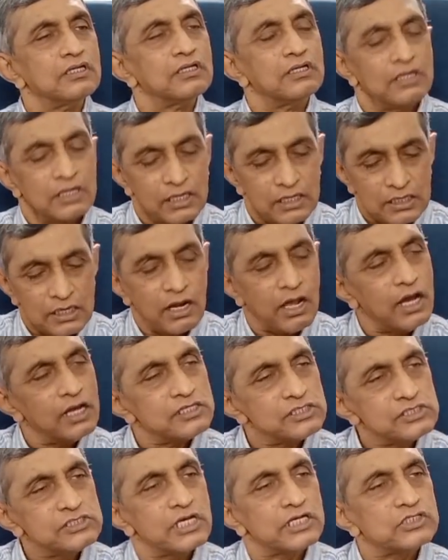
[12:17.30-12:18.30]
a large
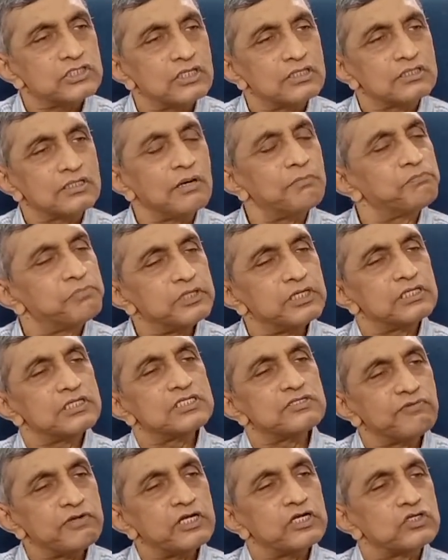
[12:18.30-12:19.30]
section completely is
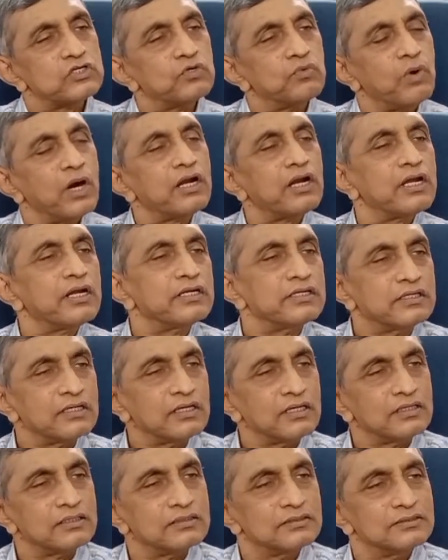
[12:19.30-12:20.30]
wedded to one
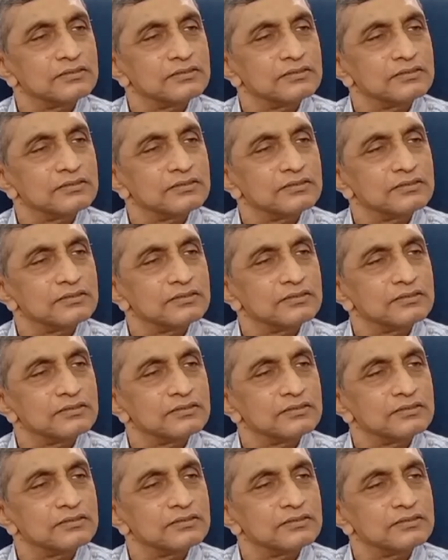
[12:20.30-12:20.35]
idea,